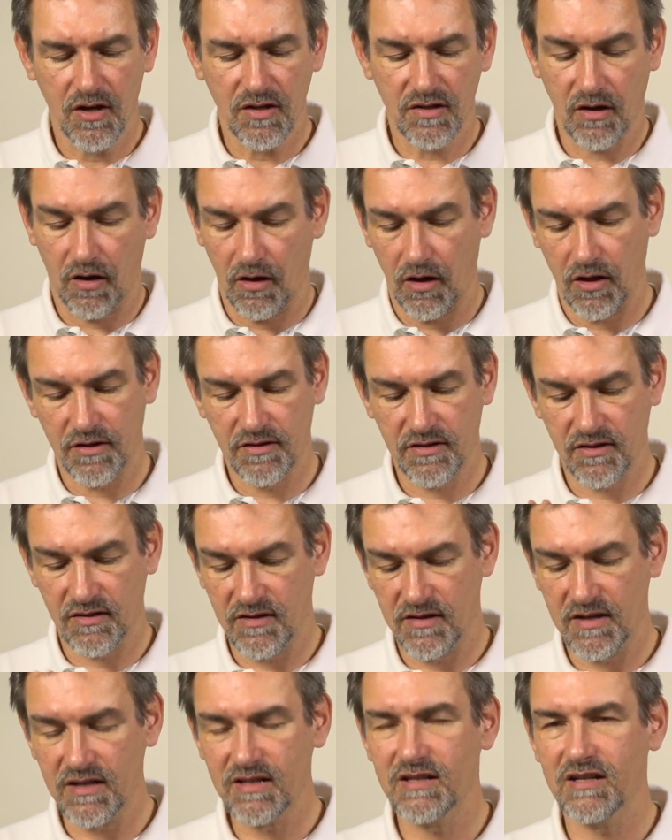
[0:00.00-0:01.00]
So also
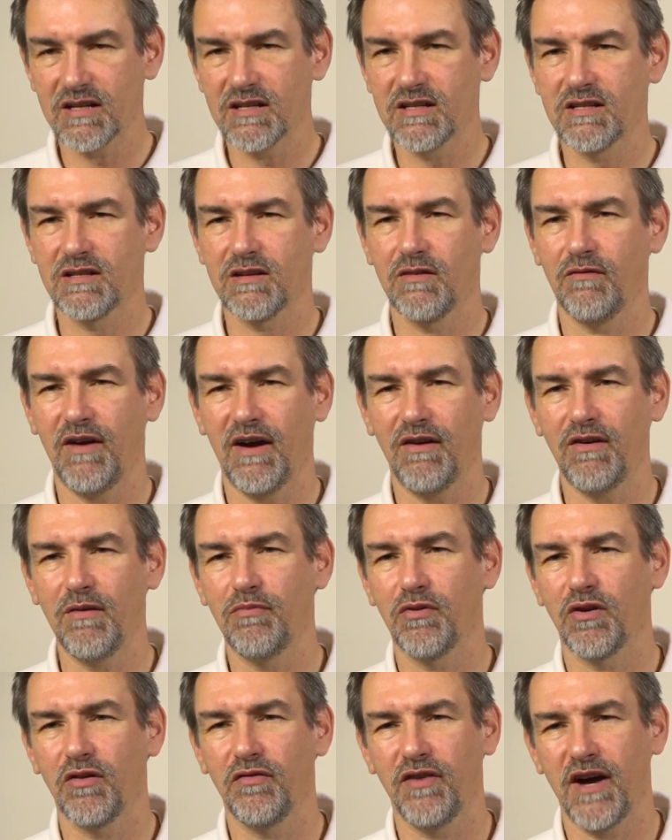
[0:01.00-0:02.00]
this is very
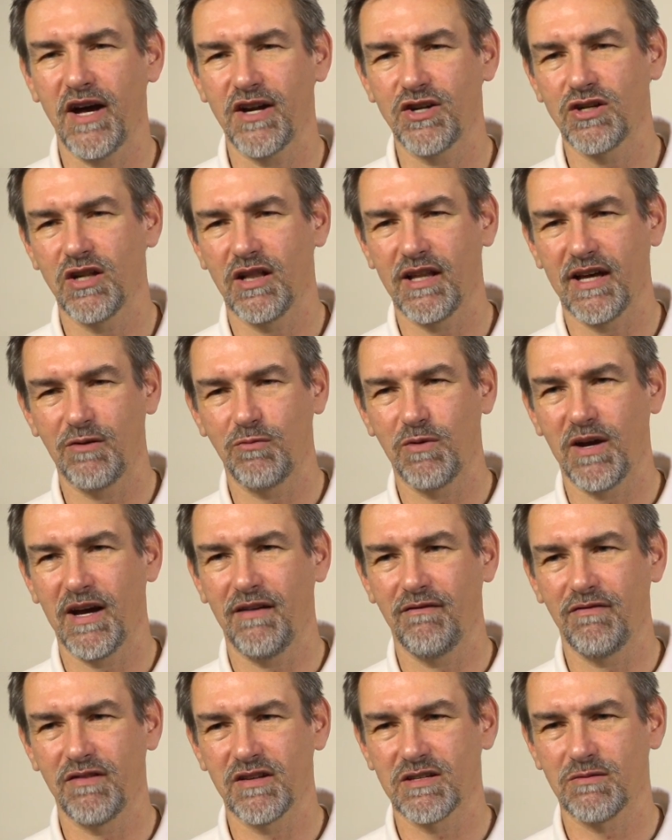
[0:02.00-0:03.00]
professional, and we
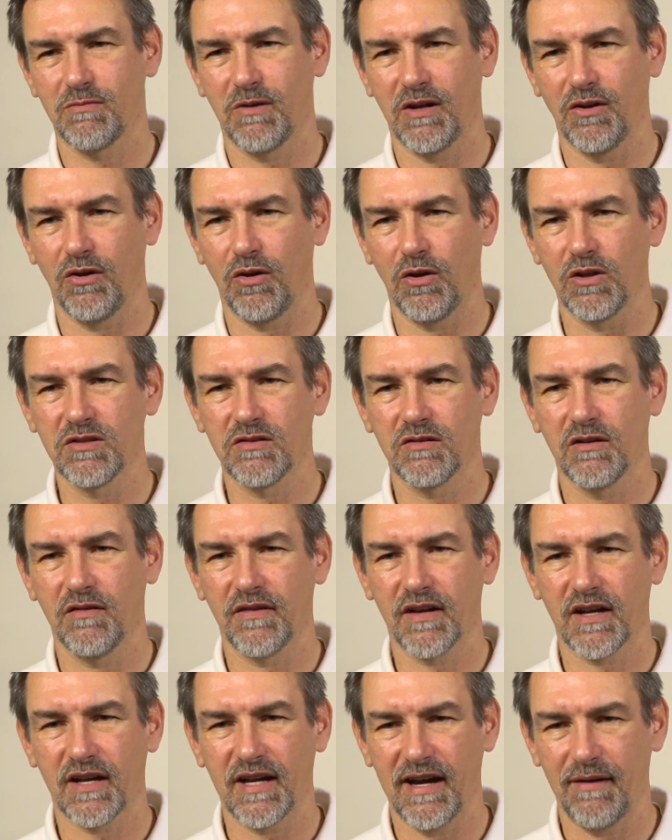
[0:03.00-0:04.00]
have this one also in
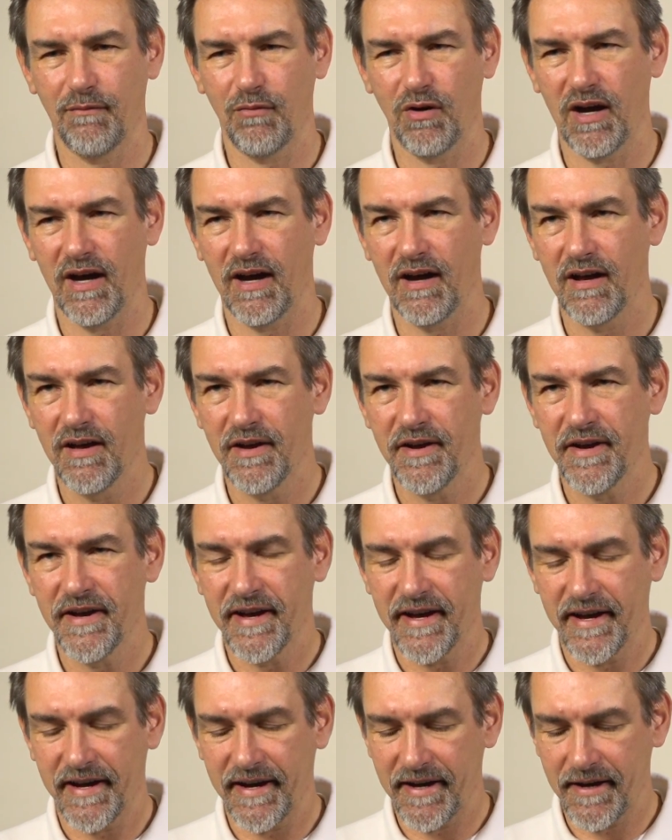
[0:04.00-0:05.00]
the camera.
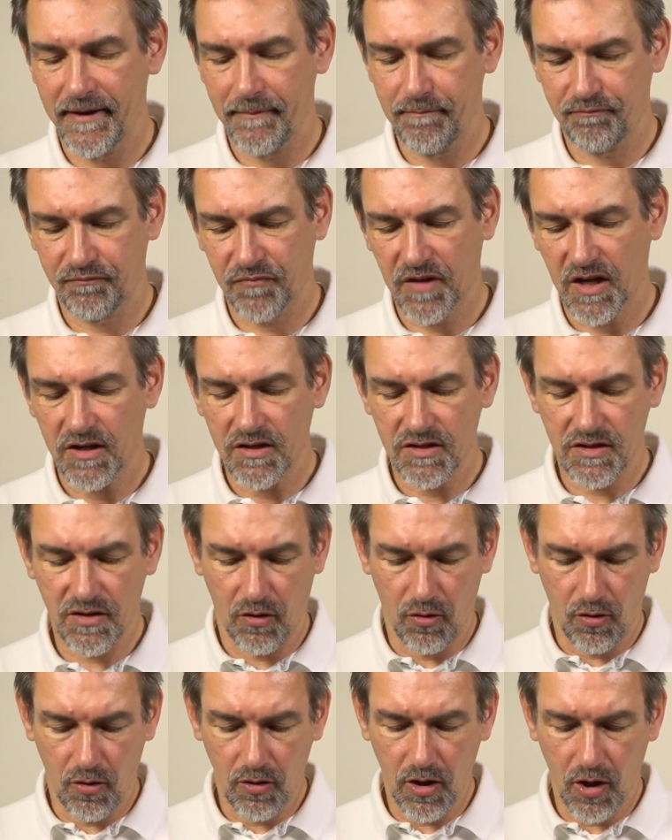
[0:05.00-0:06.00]
So
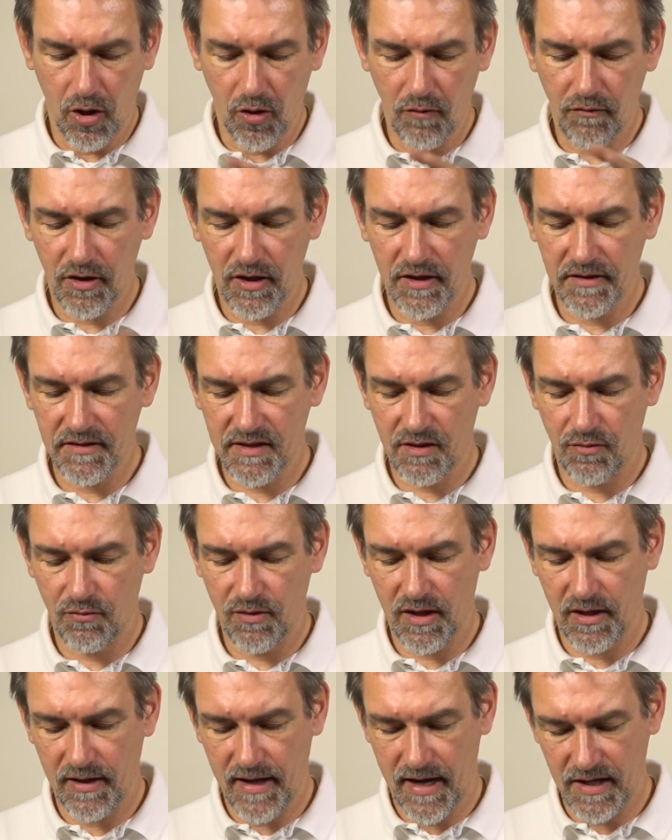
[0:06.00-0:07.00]
all over, it's a
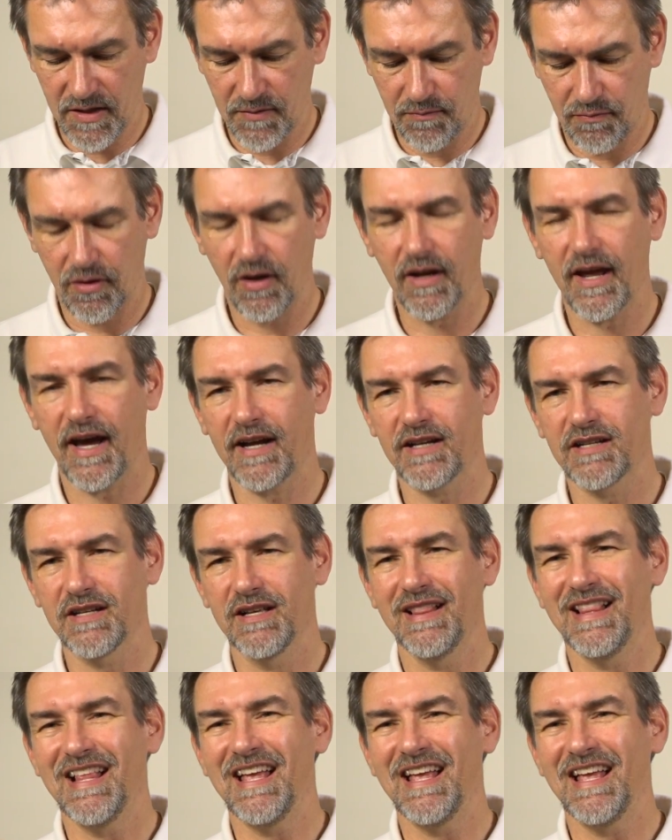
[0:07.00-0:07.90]
real nice product.